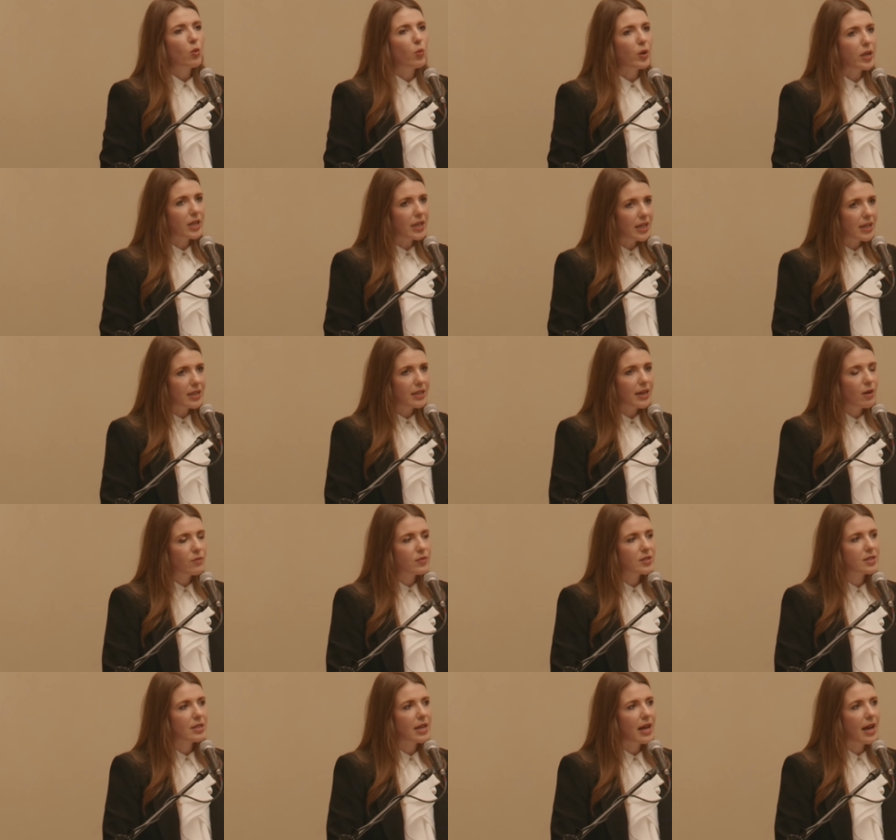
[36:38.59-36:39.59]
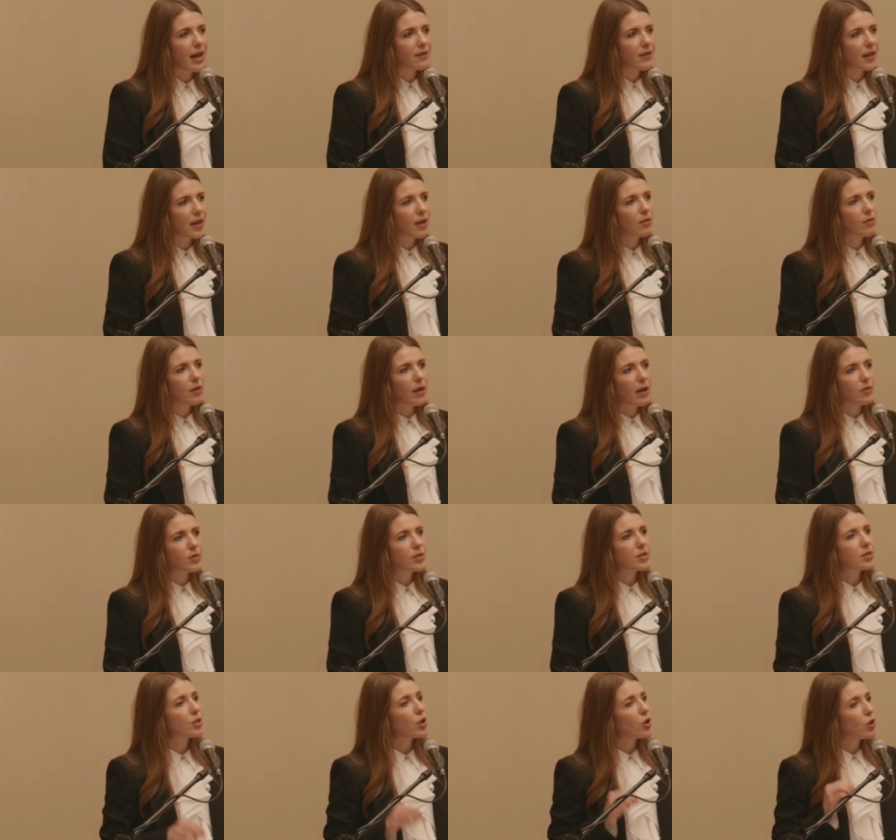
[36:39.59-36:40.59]
When he announced that, they
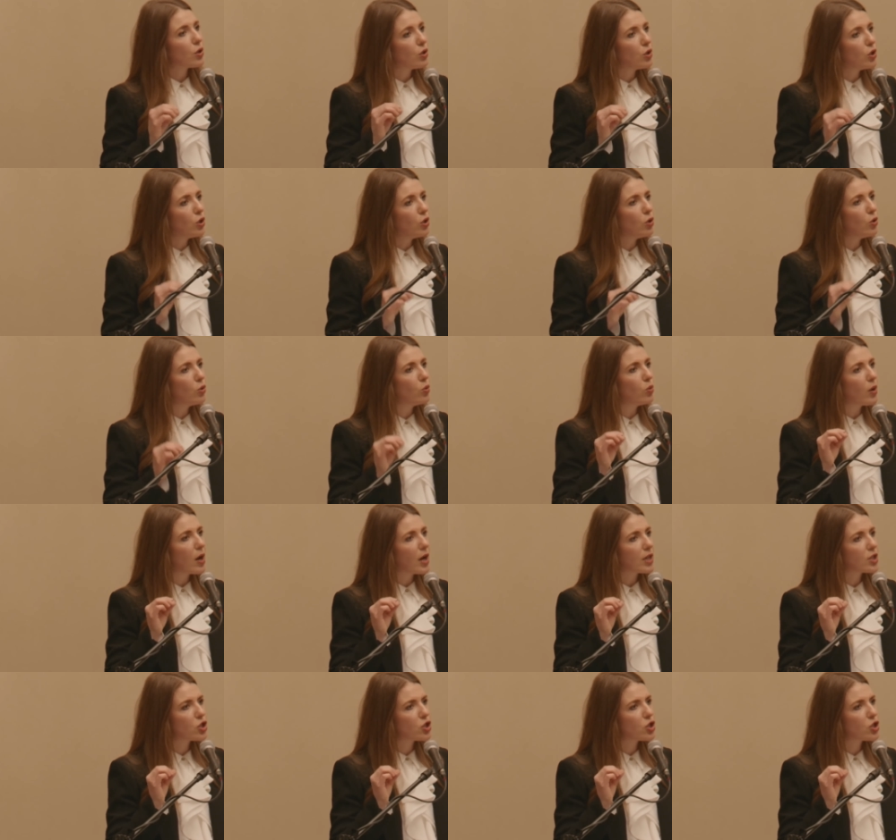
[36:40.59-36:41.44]
announced new,